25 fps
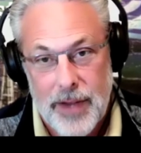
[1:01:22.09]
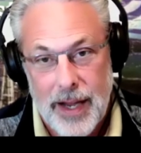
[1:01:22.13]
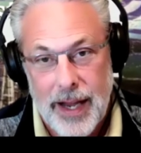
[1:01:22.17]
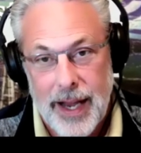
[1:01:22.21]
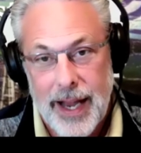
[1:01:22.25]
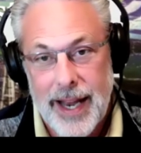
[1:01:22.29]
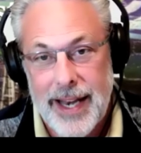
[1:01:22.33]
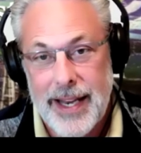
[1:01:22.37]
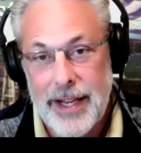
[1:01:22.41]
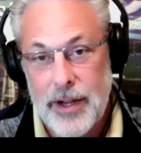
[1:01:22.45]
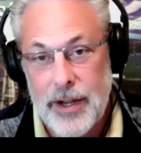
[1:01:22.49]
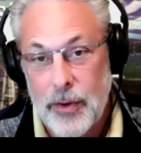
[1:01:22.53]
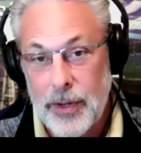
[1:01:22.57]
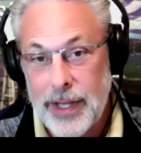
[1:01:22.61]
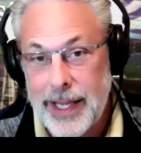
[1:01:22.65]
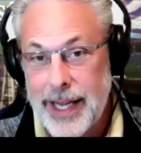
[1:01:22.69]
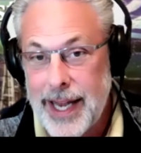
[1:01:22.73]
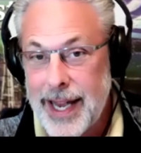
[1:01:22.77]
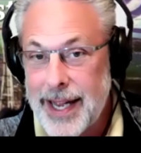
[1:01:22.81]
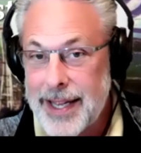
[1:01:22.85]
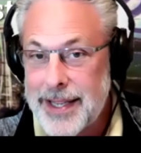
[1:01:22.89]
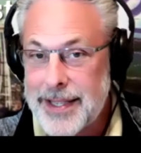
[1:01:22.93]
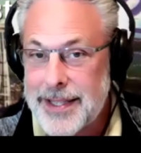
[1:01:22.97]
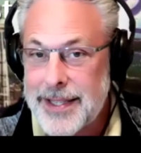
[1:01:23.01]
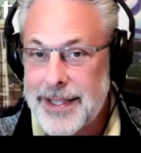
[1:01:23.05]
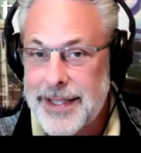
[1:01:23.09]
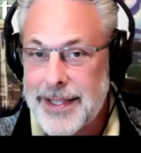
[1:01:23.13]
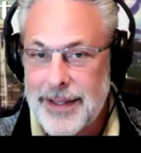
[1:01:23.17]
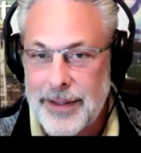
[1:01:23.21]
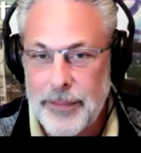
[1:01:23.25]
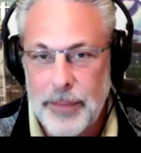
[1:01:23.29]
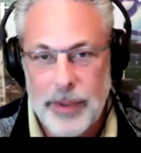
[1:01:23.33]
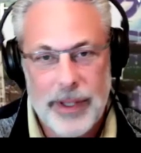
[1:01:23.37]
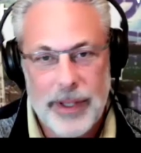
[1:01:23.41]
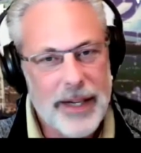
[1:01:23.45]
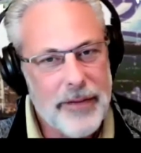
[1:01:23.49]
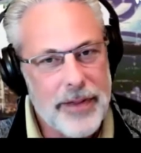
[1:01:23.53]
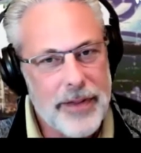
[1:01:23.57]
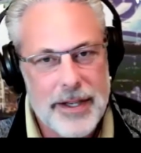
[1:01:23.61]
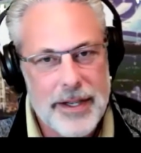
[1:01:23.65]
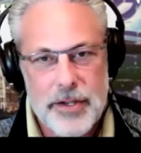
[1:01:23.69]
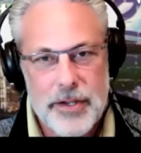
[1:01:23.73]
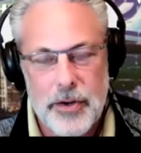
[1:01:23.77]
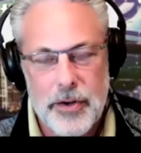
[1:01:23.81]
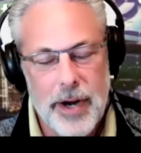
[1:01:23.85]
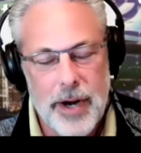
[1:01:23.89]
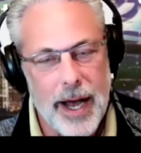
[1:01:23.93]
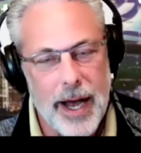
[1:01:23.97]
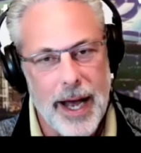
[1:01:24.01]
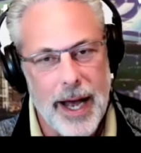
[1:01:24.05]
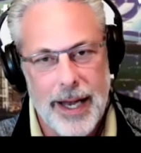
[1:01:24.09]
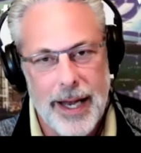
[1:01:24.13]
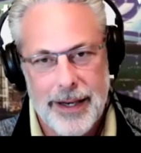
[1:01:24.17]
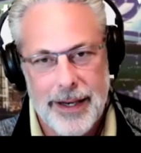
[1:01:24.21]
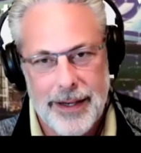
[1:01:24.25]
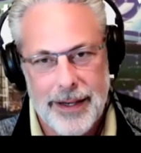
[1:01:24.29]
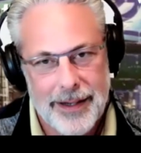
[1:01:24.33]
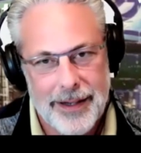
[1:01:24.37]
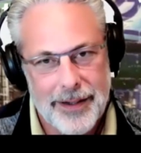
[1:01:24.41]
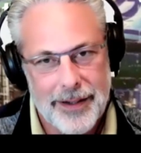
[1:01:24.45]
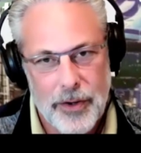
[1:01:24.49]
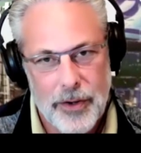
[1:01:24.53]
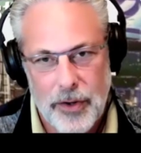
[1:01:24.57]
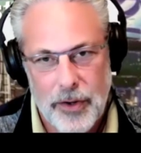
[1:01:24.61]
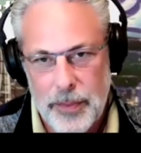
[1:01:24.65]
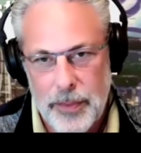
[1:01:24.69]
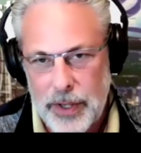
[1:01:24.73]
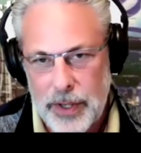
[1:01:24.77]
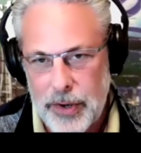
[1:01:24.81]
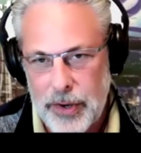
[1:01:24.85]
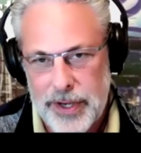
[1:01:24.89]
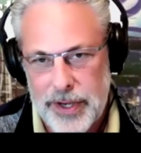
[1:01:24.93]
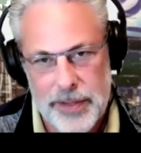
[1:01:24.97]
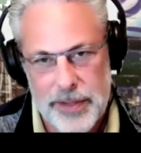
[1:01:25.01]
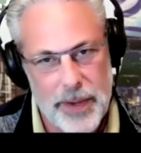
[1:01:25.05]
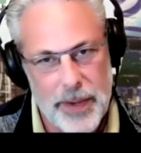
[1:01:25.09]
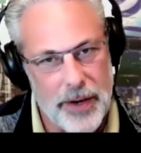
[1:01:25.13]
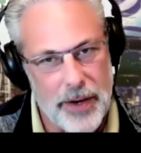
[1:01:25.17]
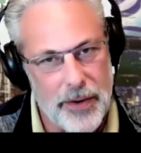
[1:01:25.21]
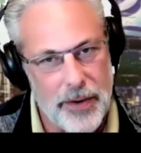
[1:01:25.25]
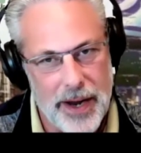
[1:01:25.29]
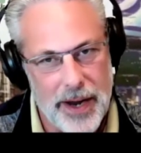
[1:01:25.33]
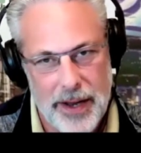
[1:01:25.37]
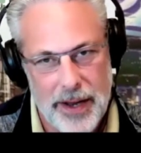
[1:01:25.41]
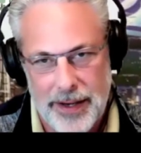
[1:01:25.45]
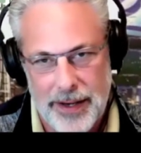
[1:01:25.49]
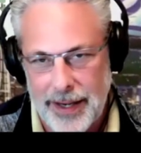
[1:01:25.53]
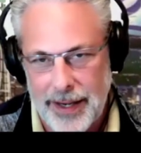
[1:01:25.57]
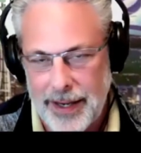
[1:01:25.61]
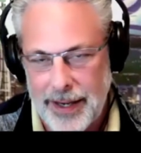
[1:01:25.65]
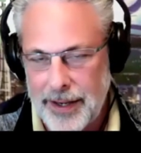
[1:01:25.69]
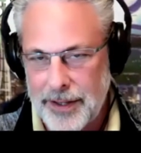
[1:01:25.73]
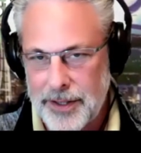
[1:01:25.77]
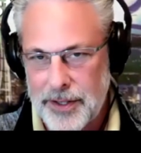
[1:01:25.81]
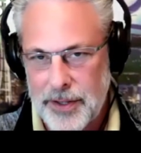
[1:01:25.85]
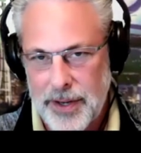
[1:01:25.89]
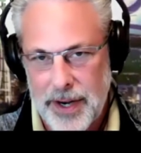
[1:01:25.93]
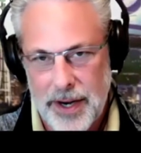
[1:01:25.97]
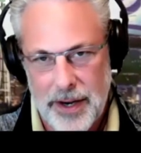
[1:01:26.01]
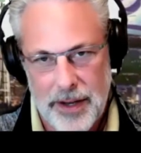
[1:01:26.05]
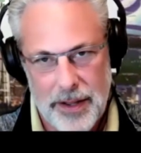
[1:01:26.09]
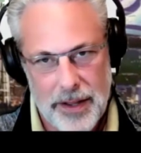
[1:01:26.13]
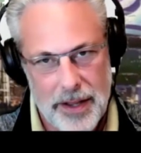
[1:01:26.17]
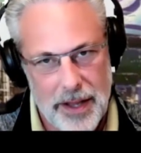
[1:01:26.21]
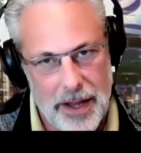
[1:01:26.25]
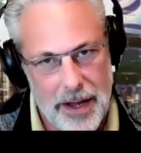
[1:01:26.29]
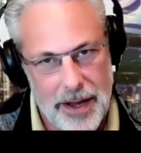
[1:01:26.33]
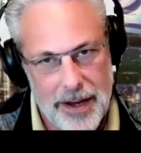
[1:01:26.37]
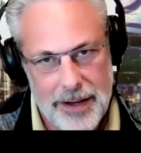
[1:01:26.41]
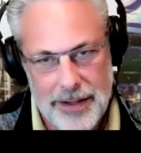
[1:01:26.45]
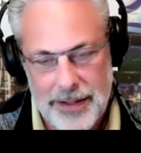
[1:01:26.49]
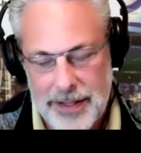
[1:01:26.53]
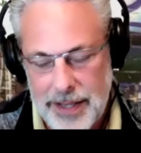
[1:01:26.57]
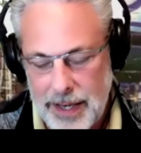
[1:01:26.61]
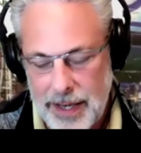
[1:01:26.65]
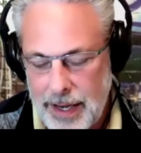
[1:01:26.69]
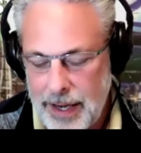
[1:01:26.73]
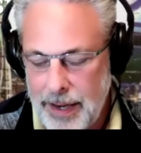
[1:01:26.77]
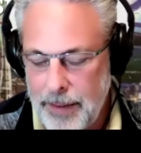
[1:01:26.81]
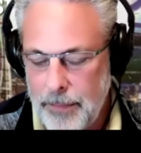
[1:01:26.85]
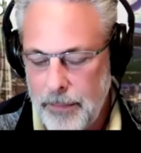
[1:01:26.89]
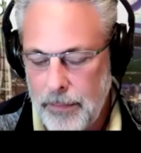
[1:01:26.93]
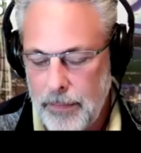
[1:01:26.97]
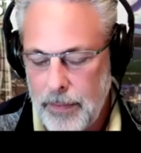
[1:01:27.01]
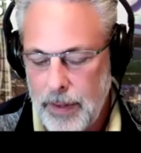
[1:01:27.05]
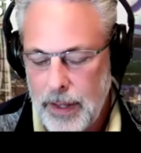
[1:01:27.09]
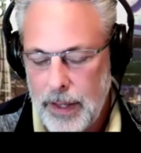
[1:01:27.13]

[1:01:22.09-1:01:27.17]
And he only has, believe this or not, Colt McCoy has been around, kicked around a long time.